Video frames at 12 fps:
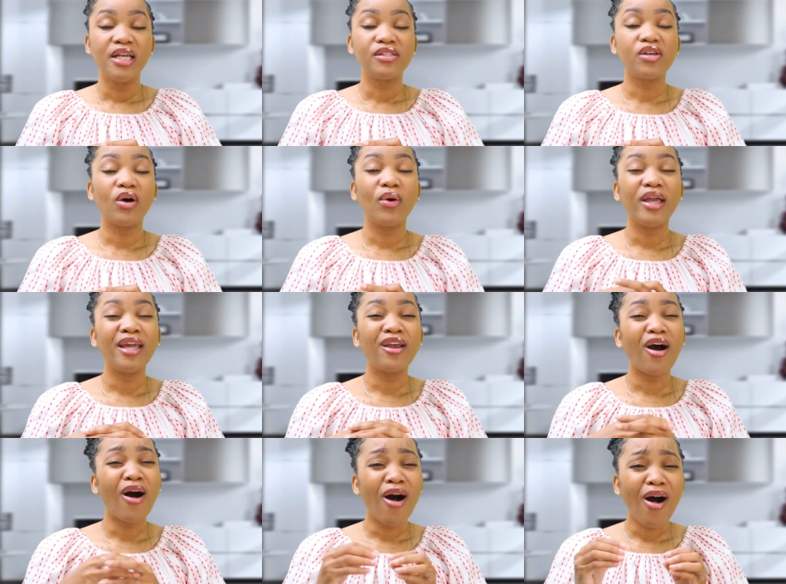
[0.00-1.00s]
So it
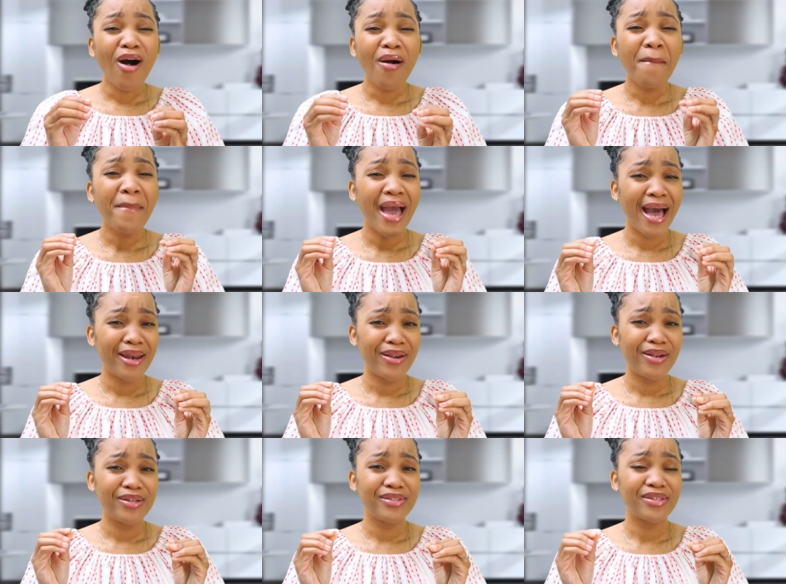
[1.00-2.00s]
all
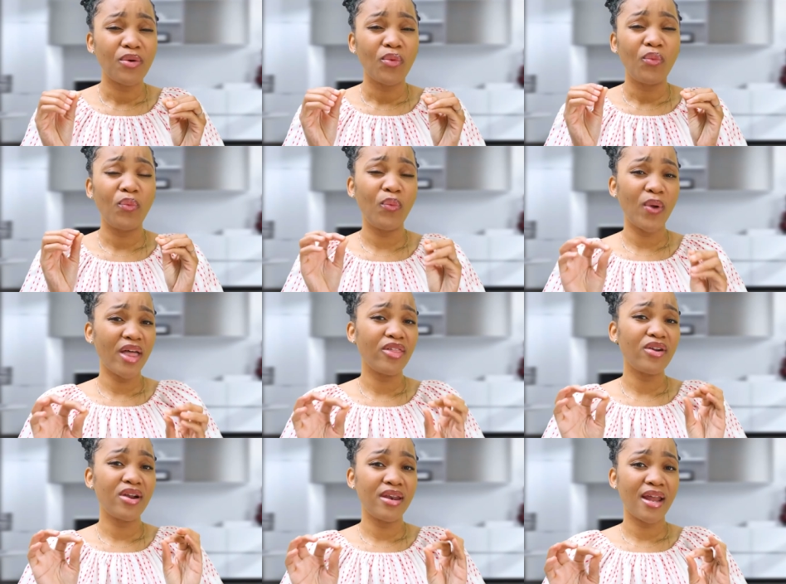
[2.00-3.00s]
matters
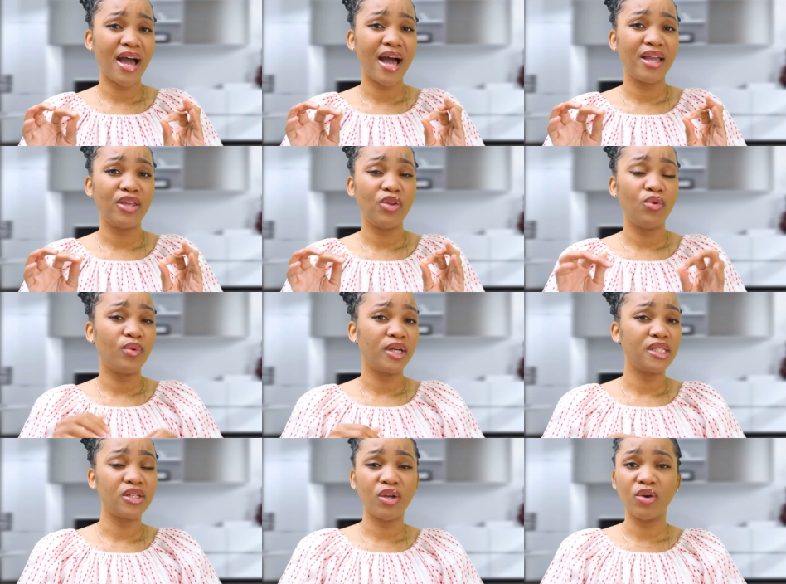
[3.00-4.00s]
whether or not you
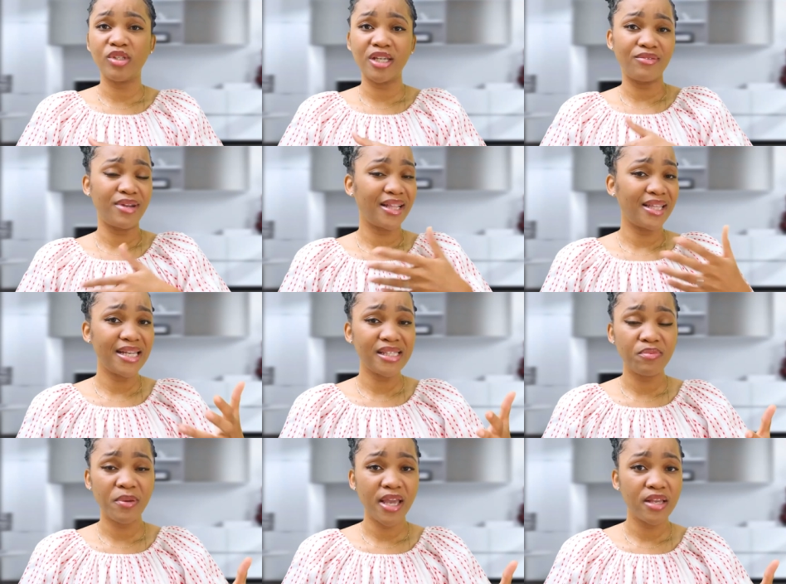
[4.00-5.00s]
want to go directly
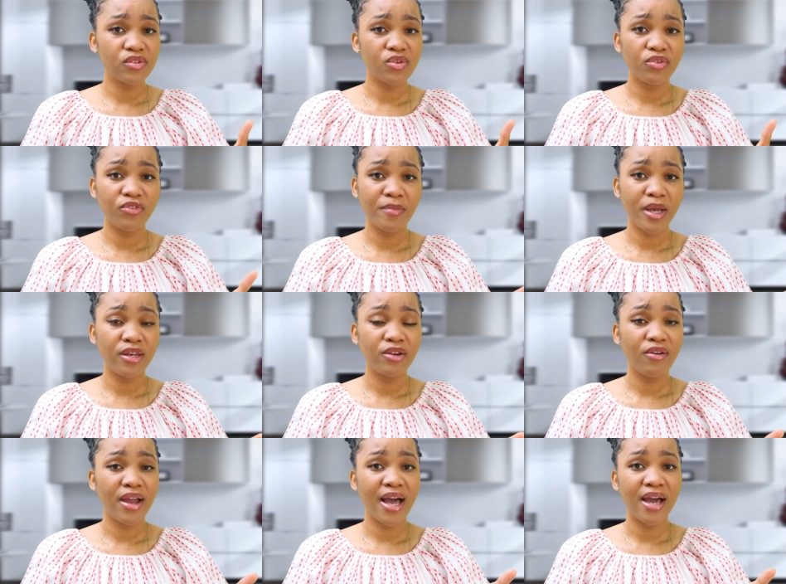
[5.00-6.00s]
into PA school from
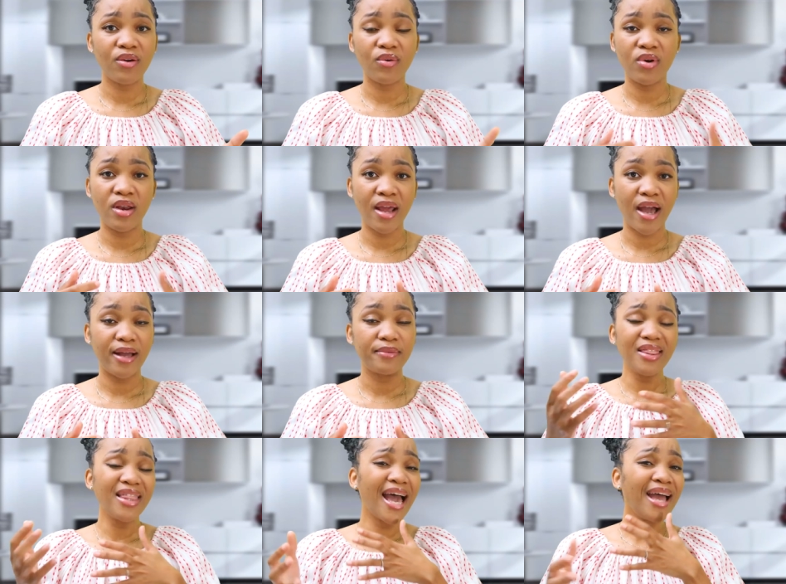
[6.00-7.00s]
undergrad or not.
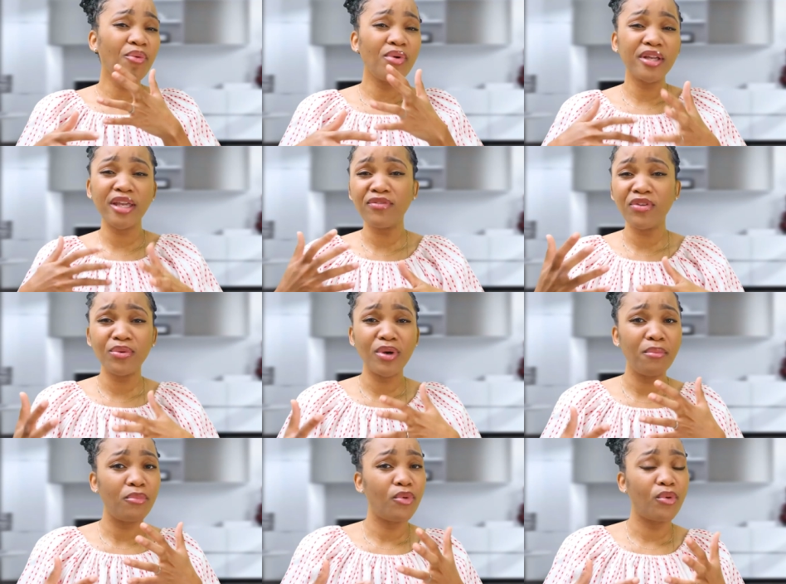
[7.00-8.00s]
That will give you
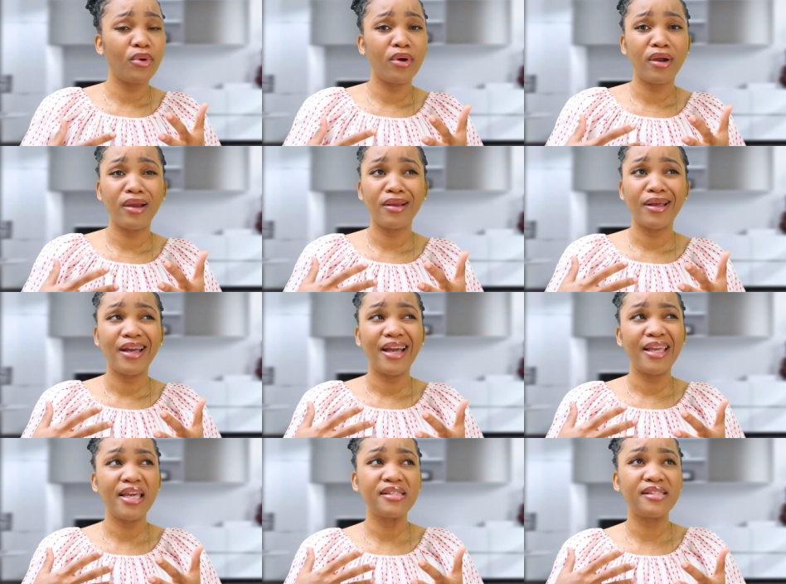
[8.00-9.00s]
a more
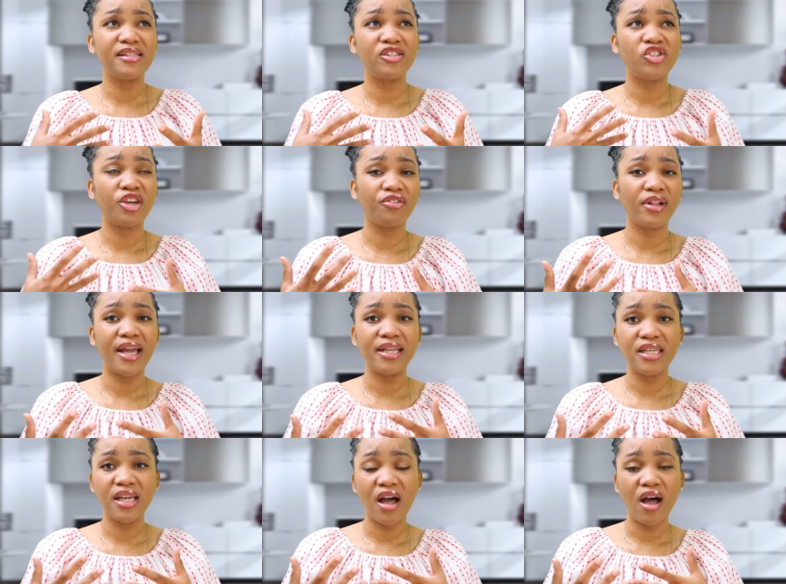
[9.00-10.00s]
I guess, the general
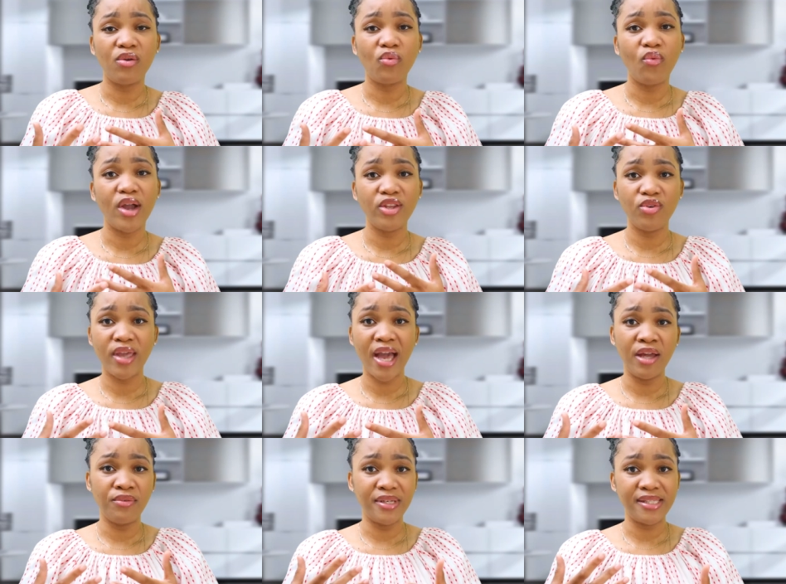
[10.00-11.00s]
idea on when you
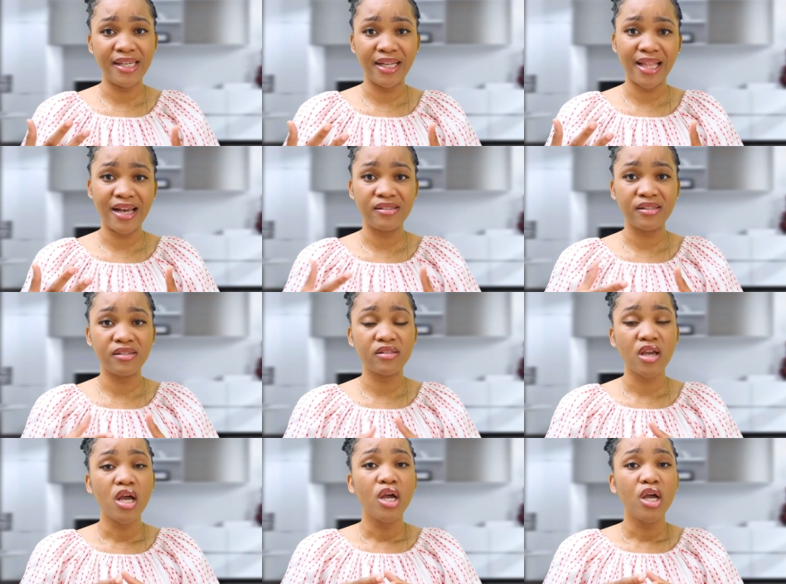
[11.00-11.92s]
can retake classes.